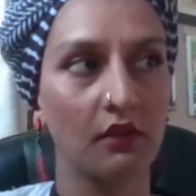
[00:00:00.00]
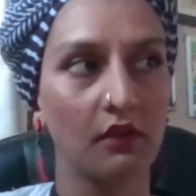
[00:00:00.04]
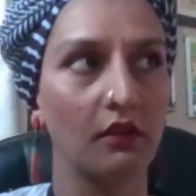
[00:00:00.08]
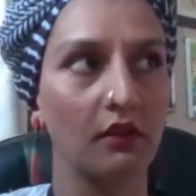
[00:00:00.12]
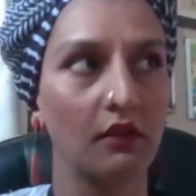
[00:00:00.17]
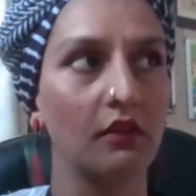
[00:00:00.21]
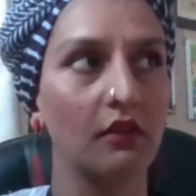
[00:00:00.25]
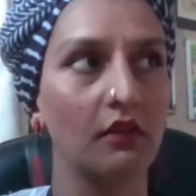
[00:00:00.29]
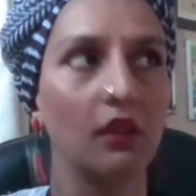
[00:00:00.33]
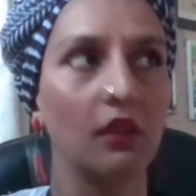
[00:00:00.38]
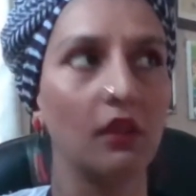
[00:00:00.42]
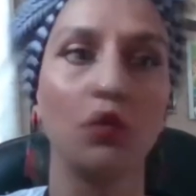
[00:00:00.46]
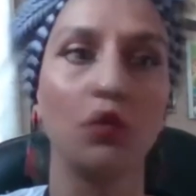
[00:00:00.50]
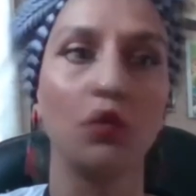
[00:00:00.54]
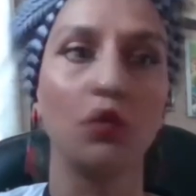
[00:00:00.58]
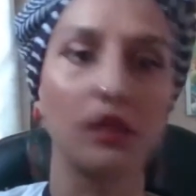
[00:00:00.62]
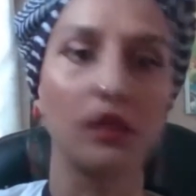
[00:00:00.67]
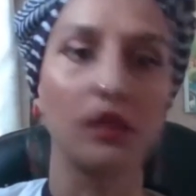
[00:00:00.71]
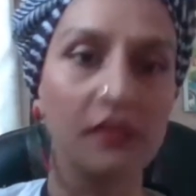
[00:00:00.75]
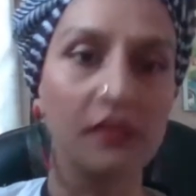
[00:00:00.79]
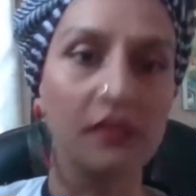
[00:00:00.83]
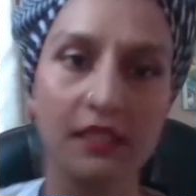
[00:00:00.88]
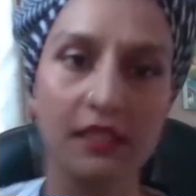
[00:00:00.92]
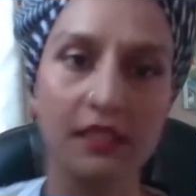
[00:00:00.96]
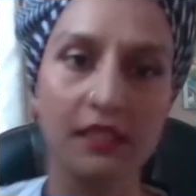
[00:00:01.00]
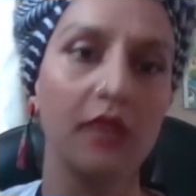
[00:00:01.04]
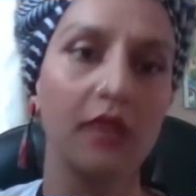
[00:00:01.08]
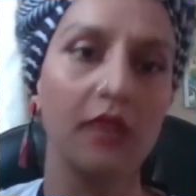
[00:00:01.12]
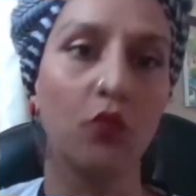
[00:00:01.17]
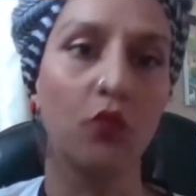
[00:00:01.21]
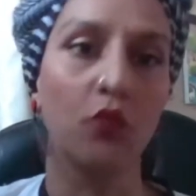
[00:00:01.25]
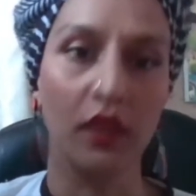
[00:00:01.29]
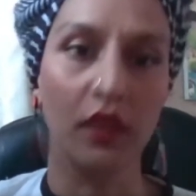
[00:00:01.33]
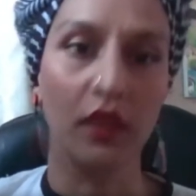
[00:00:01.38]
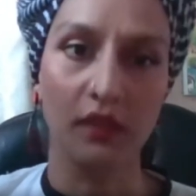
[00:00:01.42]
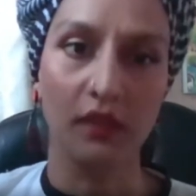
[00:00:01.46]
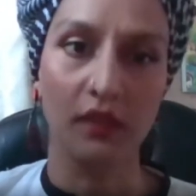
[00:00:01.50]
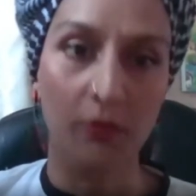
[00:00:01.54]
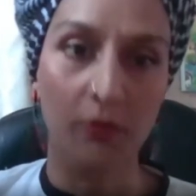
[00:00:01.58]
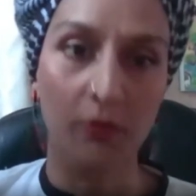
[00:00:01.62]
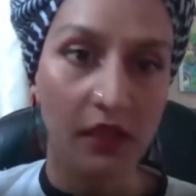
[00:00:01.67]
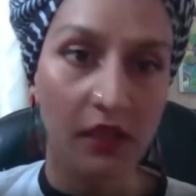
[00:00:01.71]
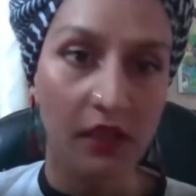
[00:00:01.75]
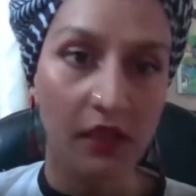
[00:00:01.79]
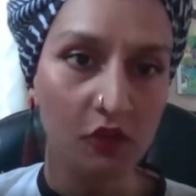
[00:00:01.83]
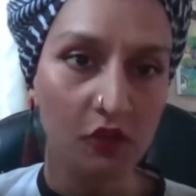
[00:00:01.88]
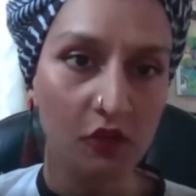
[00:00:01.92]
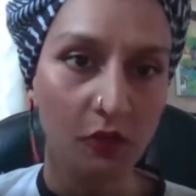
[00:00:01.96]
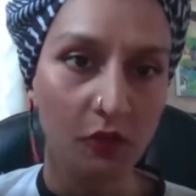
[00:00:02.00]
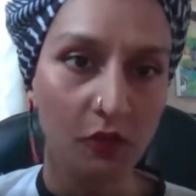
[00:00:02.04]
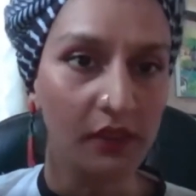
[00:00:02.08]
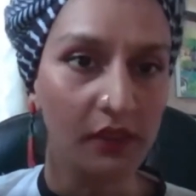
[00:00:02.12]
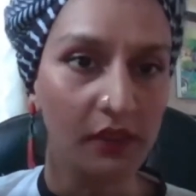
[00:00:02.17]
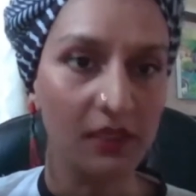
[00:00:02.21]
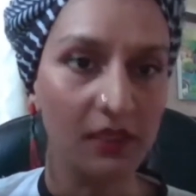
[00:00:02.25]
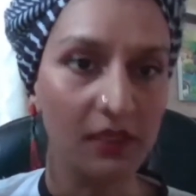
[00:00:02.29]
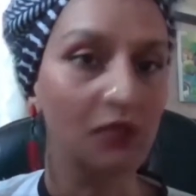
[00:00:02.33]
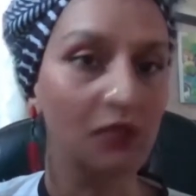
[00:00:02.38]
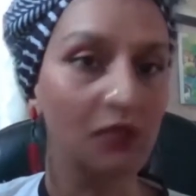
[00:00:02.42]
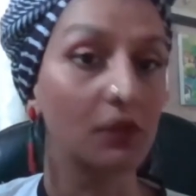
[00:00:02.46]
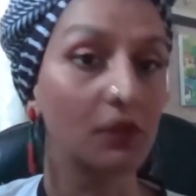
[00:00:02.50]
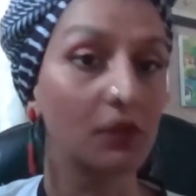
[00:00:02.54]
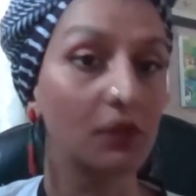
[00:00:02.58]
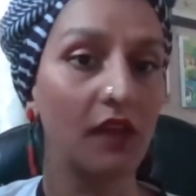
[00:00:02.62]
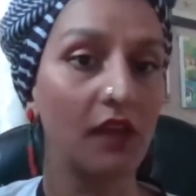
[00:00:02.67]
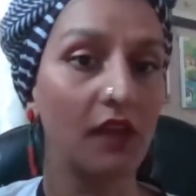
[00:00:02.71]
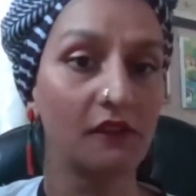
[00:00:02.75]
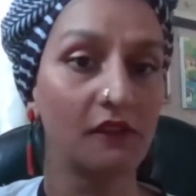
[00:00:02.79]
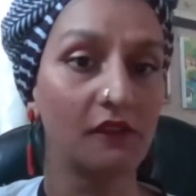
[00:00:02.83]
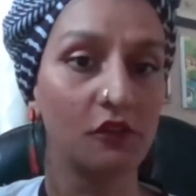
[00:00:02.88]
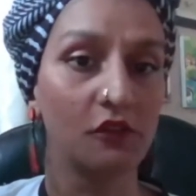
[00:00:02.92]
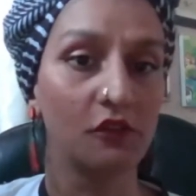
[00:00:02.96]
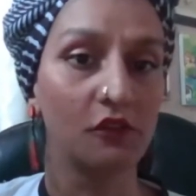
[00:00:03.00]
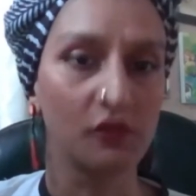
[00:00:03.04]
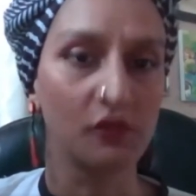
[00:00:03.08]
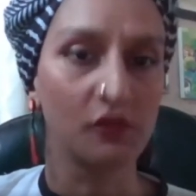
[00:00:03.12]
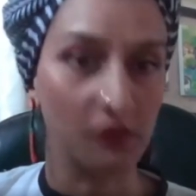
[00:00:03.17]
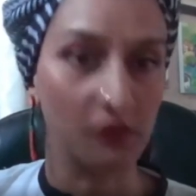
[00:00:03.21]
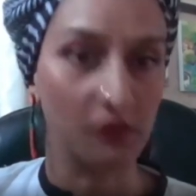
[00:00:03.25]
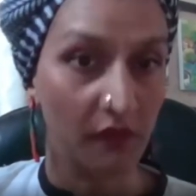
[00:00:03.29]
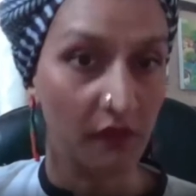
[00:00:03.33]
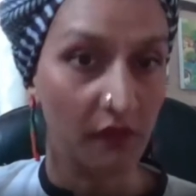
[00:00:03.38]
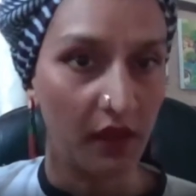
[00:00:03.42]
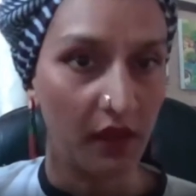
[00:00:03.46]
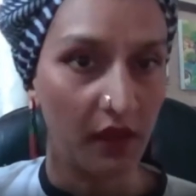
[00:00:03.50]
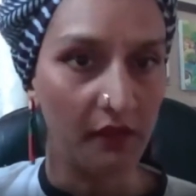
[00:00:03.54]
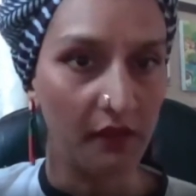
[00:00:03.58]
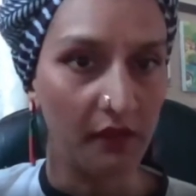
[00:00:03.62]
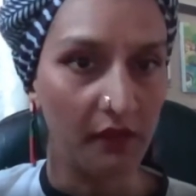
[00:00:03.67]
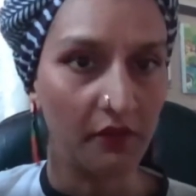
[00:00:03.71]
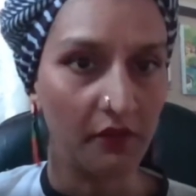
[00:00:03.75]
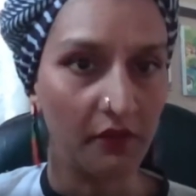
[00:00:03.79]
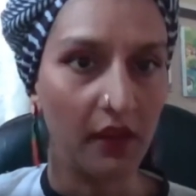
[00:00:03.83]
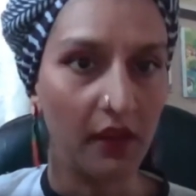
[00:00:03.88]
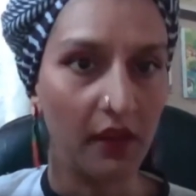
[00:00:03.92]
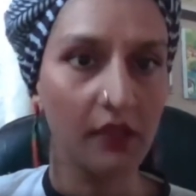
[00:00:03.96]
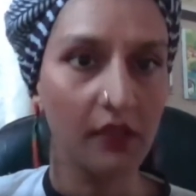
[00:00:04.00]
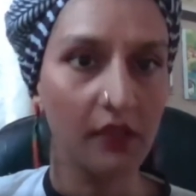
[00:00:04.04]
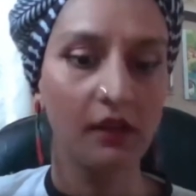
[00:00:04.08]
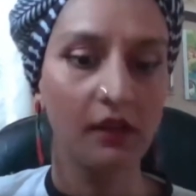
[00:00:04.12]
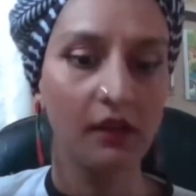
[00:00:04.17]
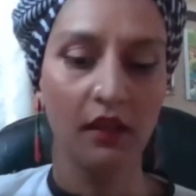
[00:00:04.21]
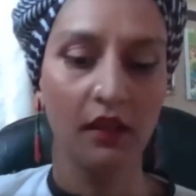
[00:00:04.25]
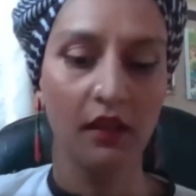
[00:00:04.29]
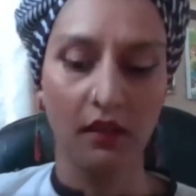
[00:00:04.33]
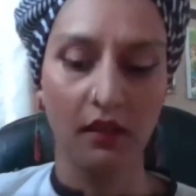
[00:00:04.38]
they work in the same way that men do because that's what they have to do to survive, right?